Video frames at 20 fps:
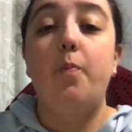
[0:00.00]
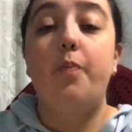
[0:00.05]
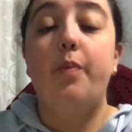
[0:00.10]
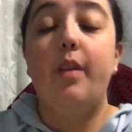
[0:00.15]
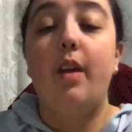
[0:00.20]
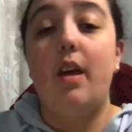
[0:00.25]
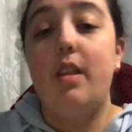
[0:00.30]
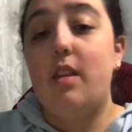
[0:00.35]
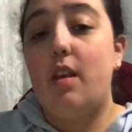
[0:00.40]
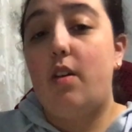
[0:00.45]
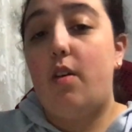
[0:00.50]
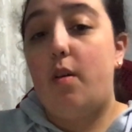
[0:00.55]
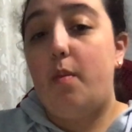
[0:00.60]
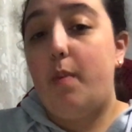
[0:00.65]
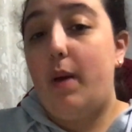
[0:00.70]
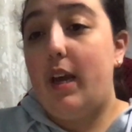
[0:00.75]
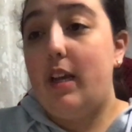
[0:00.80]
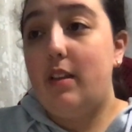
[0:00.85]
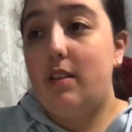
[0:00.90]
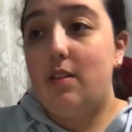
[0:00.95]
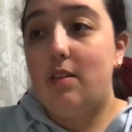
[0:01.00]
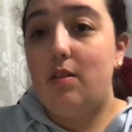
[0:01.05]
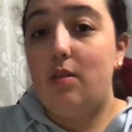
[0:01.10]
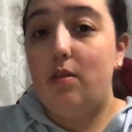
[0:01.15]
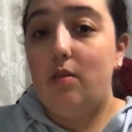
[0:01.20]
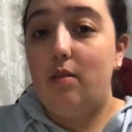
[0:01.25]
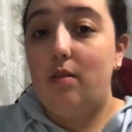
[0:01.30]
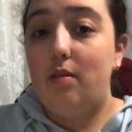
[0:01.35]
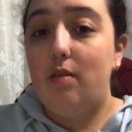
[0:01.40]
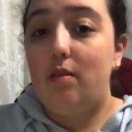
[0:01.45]
And there are pantsers
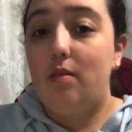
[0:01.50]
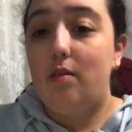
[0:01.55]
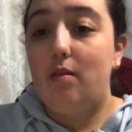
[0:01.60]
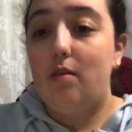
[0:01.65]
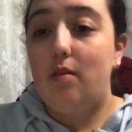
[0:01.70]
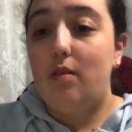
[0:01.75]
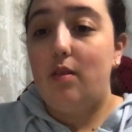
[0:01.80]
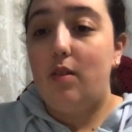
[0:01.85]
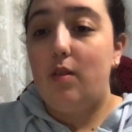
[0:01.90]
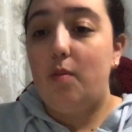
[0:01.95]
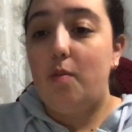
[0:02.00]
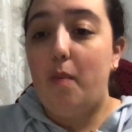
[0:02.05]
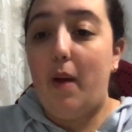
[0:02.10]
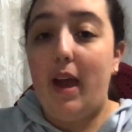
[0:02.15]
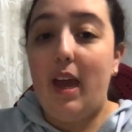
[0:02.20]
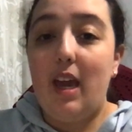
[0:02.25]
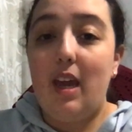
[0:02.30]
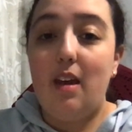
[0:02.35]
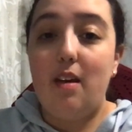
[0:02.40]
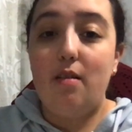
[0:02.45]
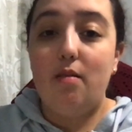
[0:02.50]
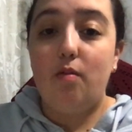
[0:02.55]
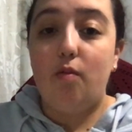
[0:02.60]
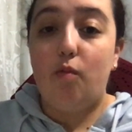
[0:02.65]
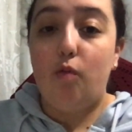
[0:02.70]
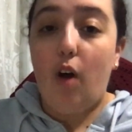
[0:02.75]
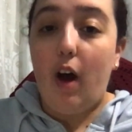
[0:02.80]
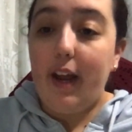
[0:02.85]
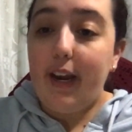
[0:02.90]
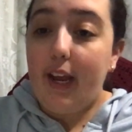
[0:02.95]
who may
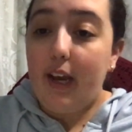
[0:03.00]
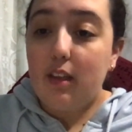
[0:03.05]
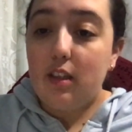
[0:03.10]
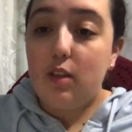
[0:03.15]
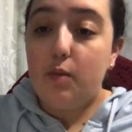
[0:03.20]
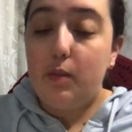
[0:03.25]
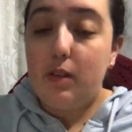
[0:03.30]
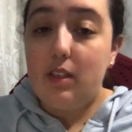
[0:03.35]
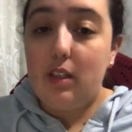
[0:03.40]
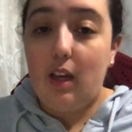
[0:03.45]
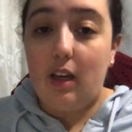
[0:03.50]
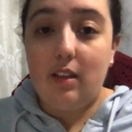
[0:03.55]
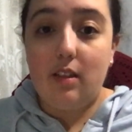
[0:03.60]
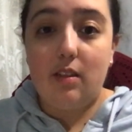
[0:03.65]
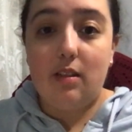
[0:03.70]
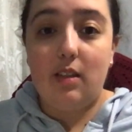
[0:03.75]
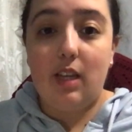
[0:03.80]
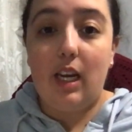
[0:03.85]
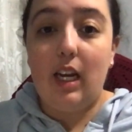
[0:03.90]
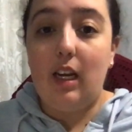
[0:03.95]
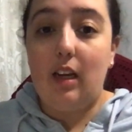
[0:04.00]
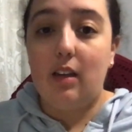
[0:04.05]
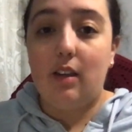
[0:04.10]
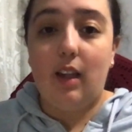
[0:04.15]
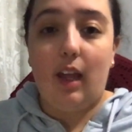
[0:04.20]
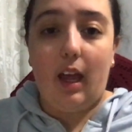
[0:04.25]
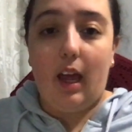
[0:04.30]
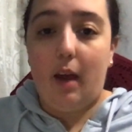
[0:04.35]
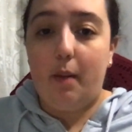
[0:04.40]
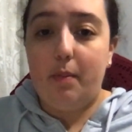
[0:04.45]
write out a scene
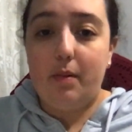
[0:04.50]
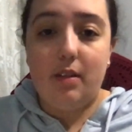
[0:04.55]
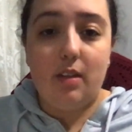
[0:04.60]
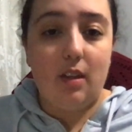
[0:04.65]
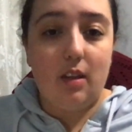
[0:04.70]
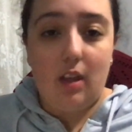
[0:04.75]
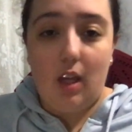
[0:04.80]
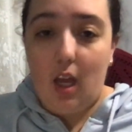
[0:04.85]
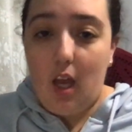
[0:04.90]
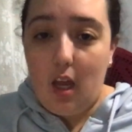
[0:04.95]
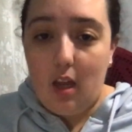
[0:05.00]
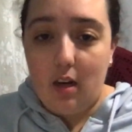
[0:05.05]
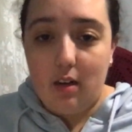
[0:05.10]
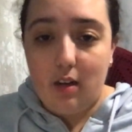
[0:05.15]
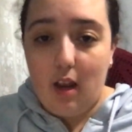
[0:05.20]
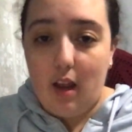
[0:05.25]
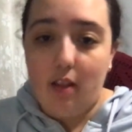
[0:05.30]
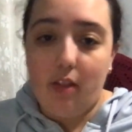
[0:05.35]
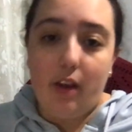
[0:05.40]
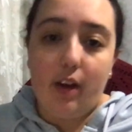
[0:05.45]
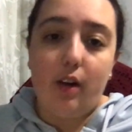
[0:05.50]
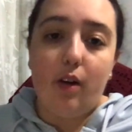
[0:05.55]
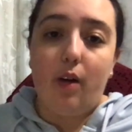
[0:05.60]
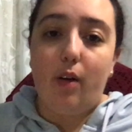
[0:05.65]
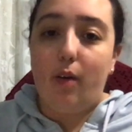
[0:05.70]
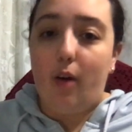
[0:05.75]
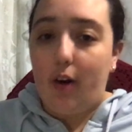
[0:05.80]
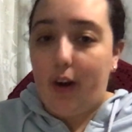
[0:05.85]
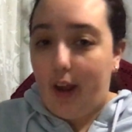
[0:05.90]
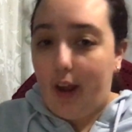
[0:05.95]
that happens at the end, and they know,
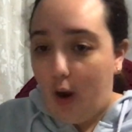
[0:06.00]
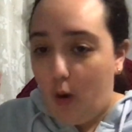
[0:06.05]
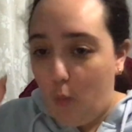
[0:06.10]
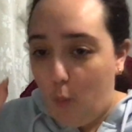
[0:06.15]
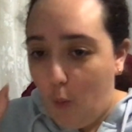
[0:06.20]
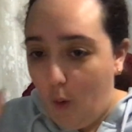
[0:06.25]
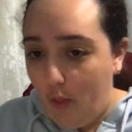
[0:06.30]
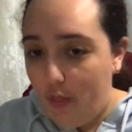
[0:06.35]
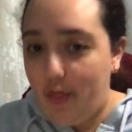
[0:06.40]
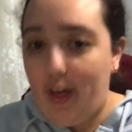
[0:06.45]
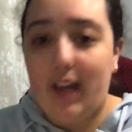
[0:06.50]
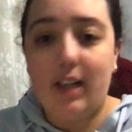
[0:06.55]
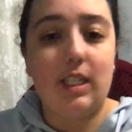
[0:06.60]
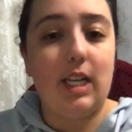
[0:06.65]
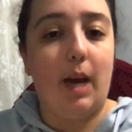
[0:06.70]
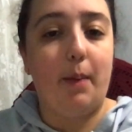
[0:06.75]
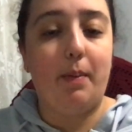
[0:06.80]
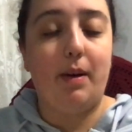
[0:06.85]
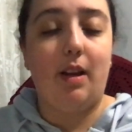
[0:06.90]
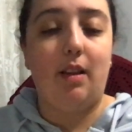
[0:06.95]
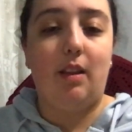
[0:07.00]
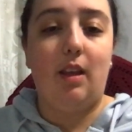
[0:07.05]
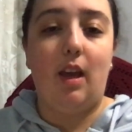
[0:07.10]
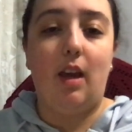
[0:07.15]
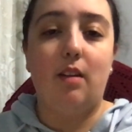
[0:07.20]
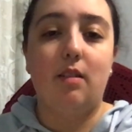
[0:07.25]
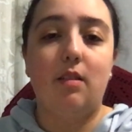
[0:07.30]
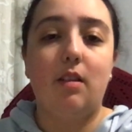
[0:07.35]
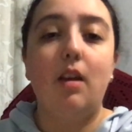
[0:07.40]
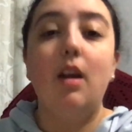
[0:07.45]
okay, I want that to happen at the
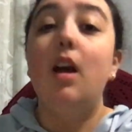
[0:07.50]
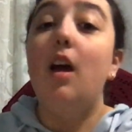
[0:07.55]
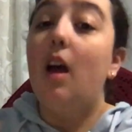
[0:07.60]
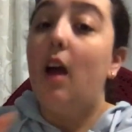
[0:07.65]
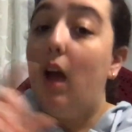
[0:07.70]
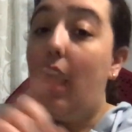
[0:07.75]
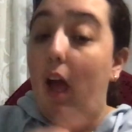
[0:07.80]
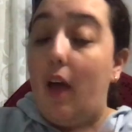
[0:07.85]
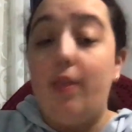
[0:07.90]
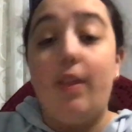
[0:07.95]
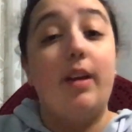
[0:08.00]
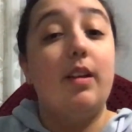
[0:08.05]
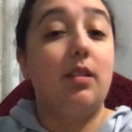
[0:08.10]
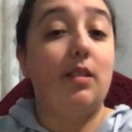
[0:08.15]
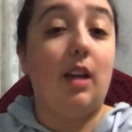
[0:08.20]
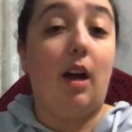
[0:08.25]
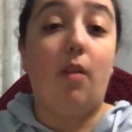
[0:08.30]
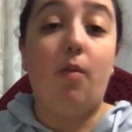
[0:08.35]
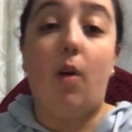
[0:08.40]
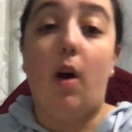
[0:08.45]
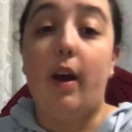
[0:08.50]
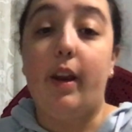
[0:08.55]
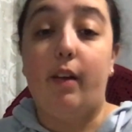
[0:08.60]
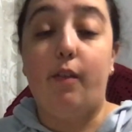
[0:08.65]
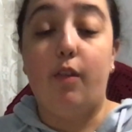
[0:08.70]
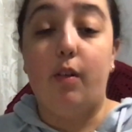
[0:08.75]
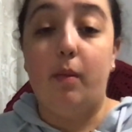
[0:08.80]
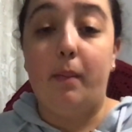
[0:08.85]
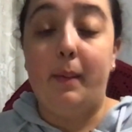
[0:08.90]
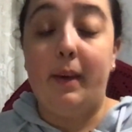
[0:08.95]
end, and they start writing
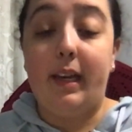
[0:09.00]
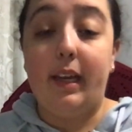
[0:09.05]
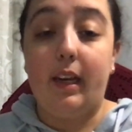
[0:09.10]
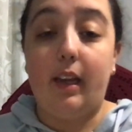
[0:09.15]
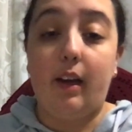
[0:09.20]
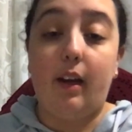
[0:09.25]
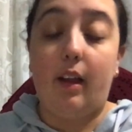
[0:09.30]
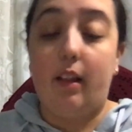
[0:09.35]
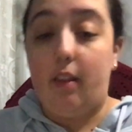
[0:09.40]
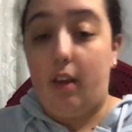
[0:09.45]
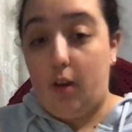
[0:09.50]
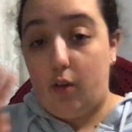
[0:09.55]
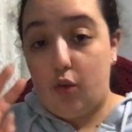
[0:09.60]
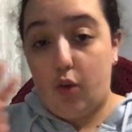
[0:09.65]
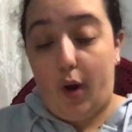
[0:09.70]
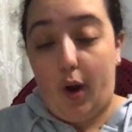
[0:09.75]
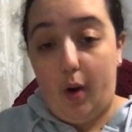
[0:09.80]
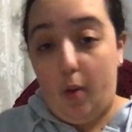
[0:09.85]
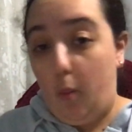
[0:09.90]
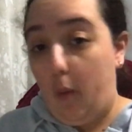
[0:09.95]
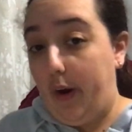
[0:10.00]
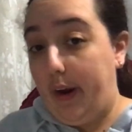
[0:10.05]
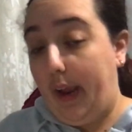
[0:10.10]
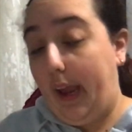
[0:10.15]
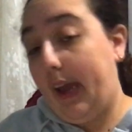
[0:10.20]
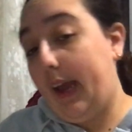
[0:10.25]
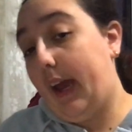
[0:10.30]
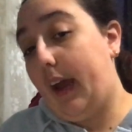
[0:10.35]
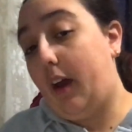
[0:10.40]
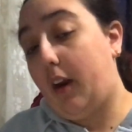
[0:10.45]
from the beginning and they try and work
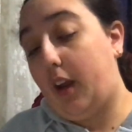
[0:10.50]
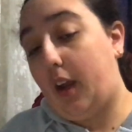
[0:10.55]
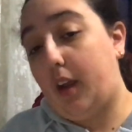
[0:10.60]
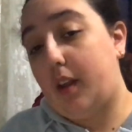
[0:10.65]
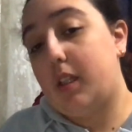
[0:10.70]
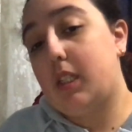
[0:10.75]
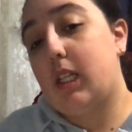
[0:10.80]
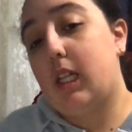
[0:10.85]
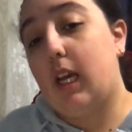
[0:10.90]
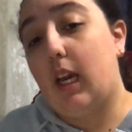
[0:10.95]
out how to get to the